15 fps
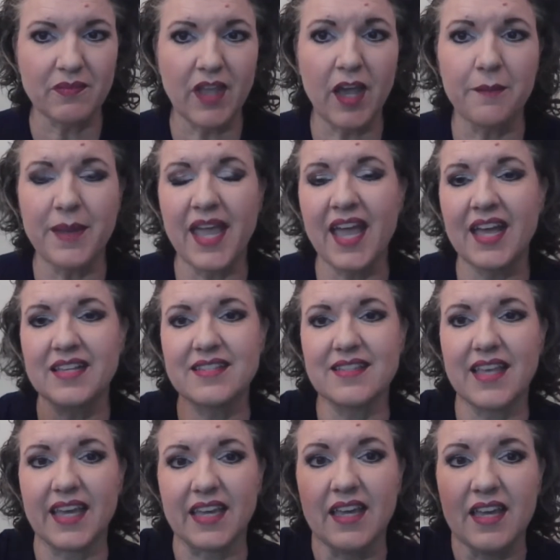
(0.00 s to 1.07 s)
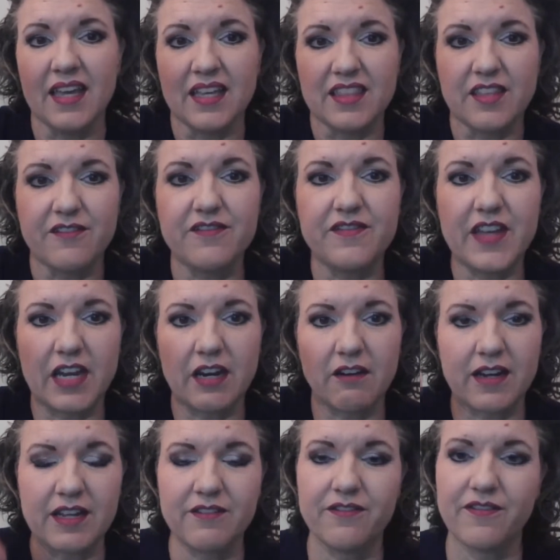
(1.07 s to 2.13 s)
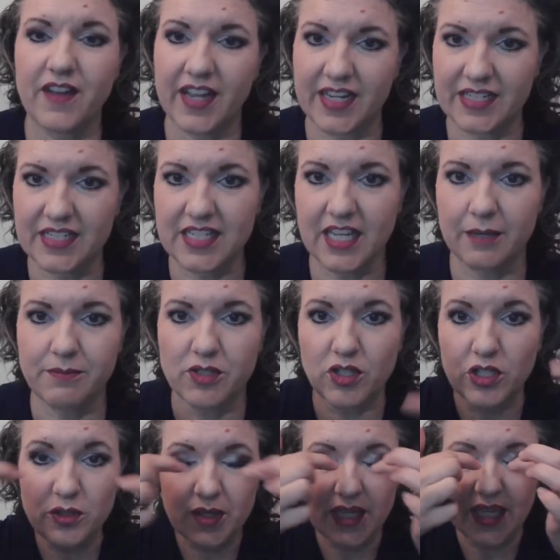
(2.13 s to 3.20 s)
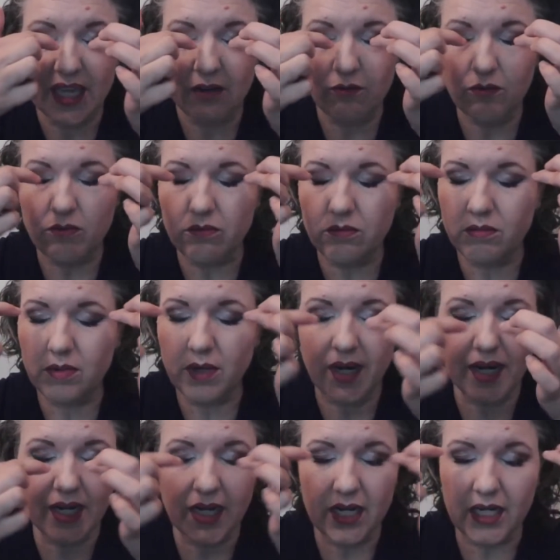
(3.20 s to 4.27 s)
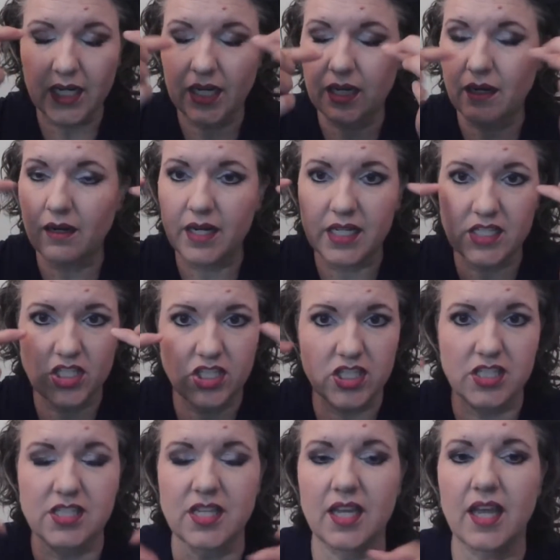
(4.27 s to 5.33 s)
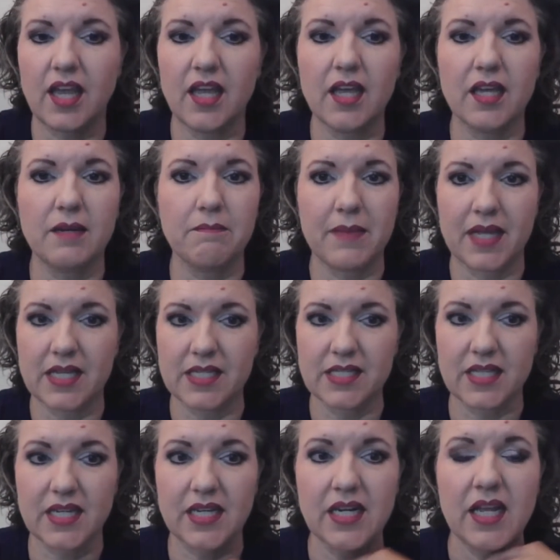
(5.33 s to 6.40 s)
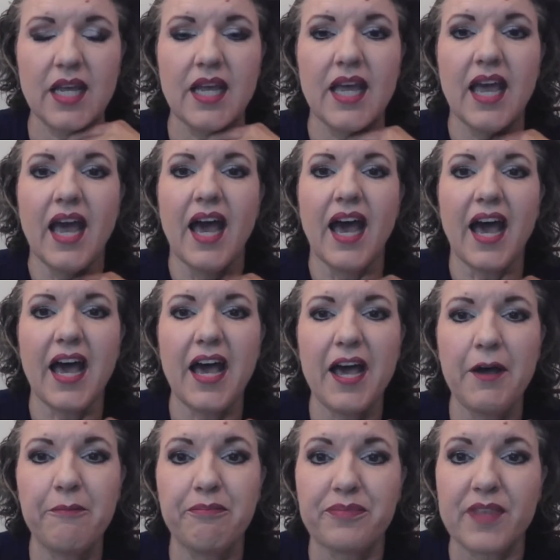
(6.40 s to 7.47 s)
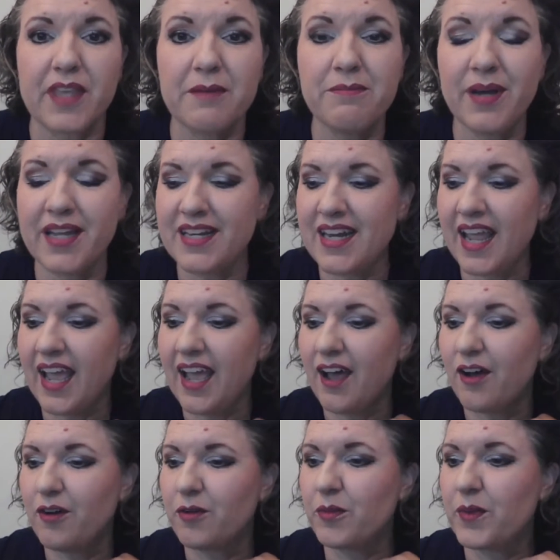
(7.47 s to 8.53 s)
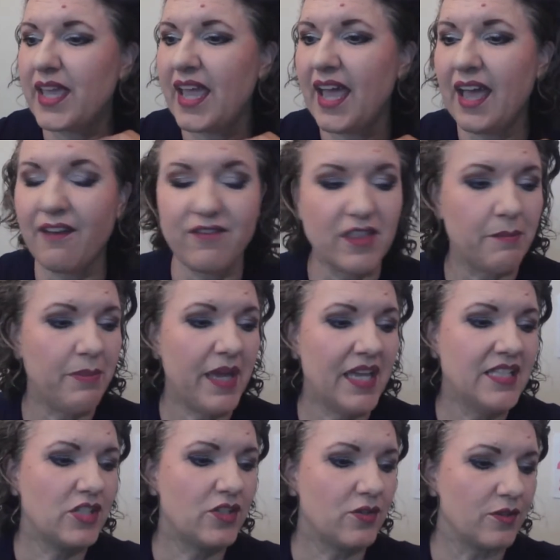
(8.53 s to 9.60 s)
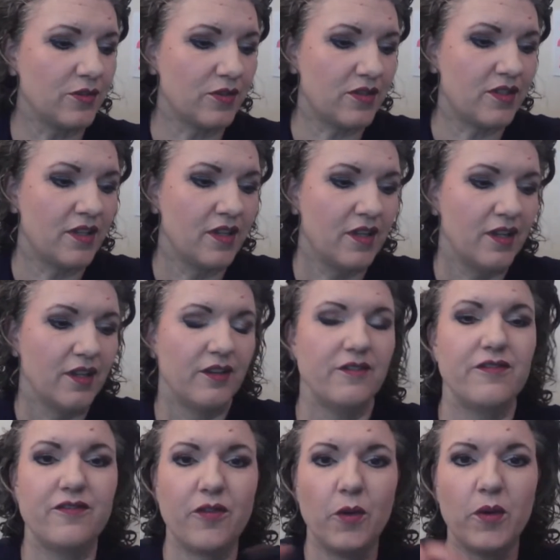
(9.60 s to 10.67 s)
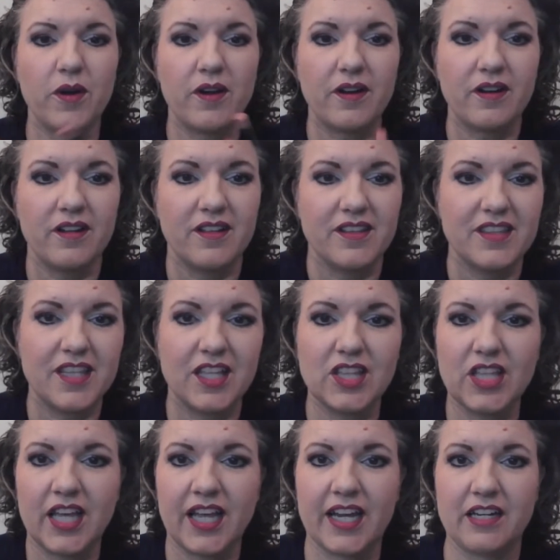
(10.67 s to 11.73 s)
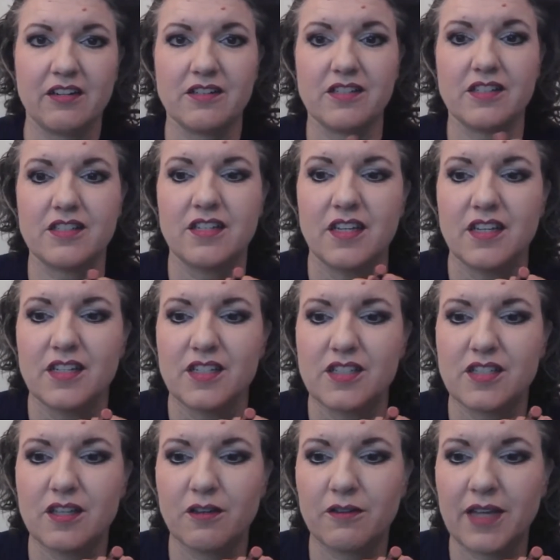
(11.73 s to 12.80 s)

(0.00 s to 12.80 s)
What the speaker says: It has like the very fine tip, so you can get right in here. It's just amazing. But now we have the pencils for the liners. So